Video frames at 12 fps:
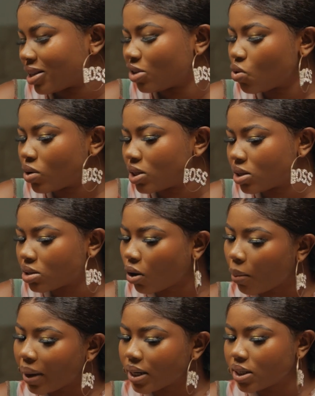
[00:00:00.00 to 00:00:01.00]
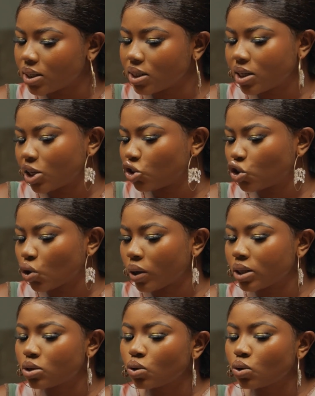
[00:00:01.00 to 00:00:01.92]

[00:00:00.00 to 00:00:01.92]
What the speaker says: They know it is comedy. They enjoy it.